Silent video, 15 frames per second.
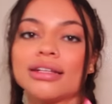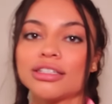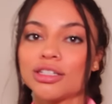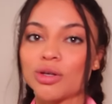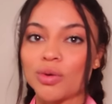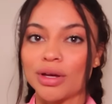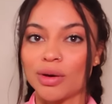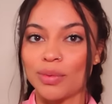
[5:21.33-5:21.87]

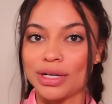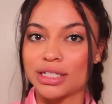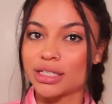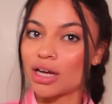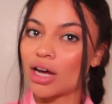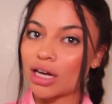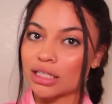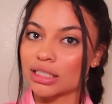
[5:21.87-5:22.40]
into it we
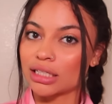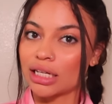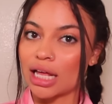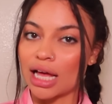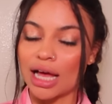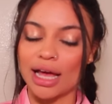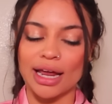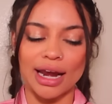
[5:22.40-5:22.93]
talked a
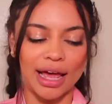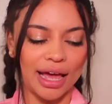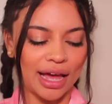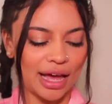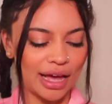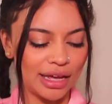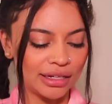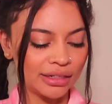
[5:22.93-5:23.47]
lot
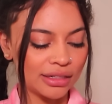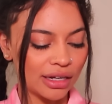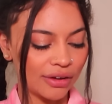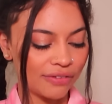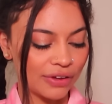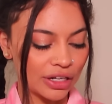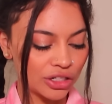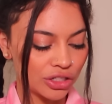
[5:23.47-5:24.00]
and
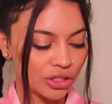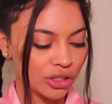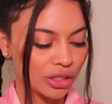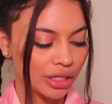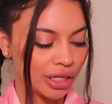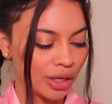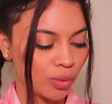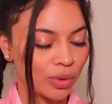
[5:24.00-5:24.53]

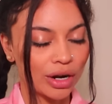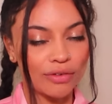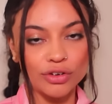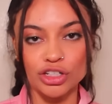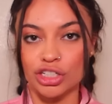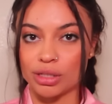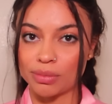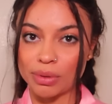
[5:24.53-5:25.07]
eventually whenever
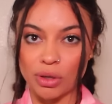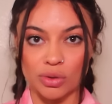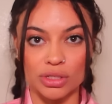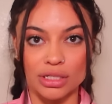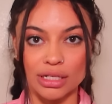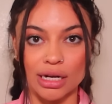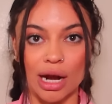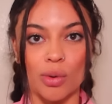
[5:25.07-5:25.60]
she
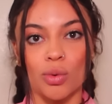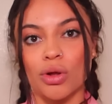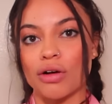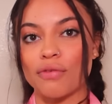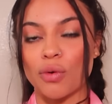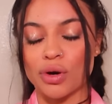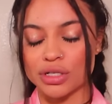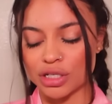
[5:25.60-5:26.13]
posted i will
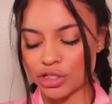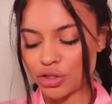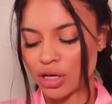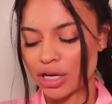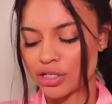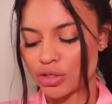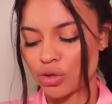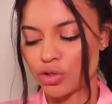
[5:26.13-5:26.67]
of course let you
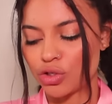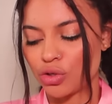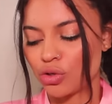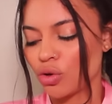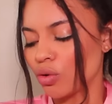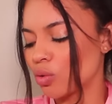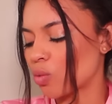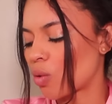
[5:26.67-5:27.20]
guys know so you can
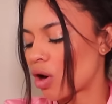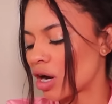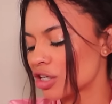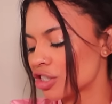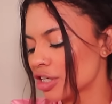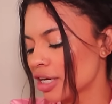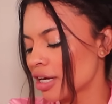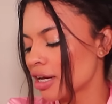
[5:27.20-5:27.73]
go and
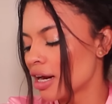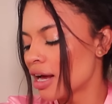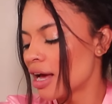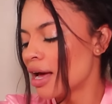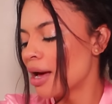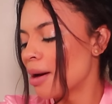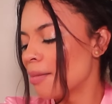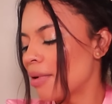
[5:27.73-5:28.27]
watch it
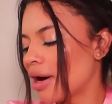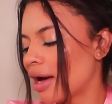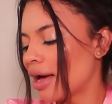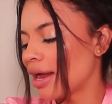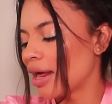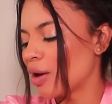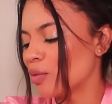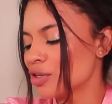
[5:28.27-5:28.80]

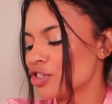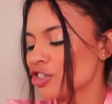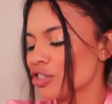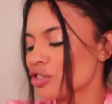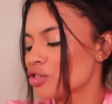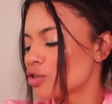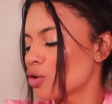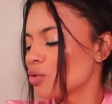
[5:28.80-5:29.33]
but it was
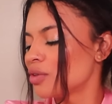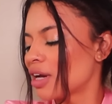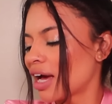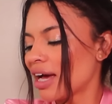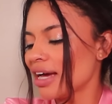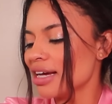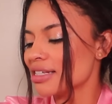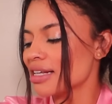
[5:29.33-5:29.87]
just so
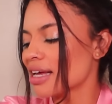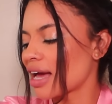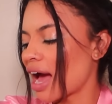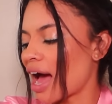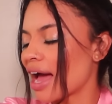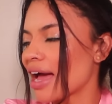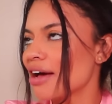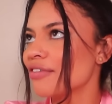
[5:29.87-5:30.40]
nice like
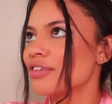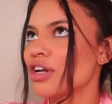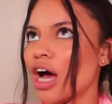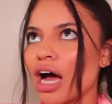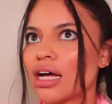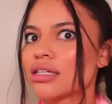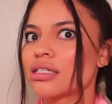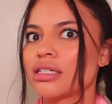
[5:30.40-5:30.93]
i have
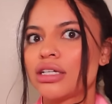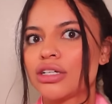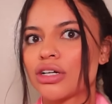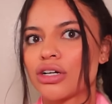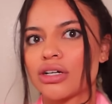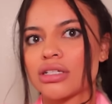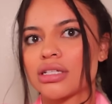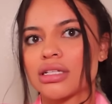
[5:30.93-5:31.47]
not seen
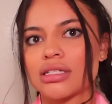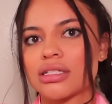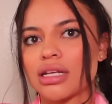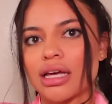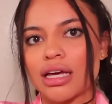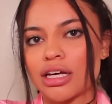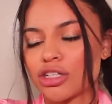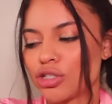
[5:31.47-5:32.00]
her since
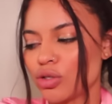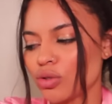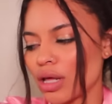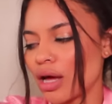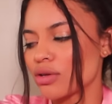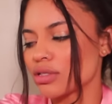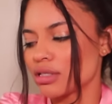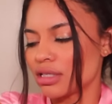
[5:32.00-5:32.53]
like
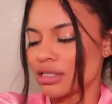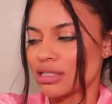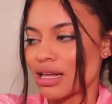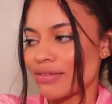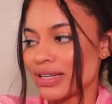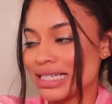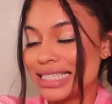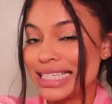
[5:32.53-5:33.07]

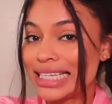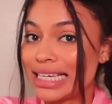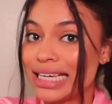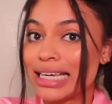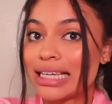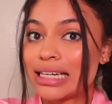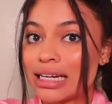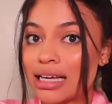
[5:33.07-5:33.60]

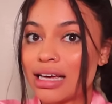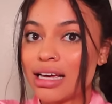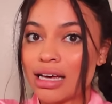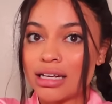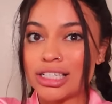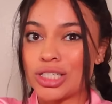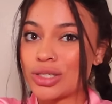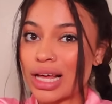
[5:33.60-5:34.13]
2017
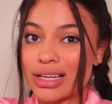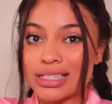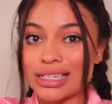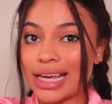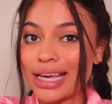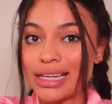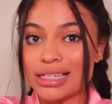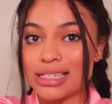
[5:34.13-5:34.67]

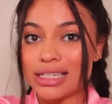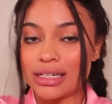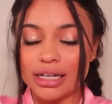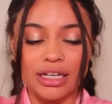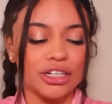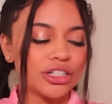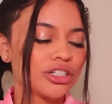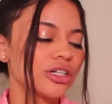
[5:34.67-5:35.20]
2018
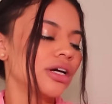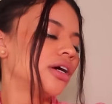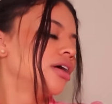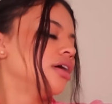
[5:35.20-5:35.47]
ish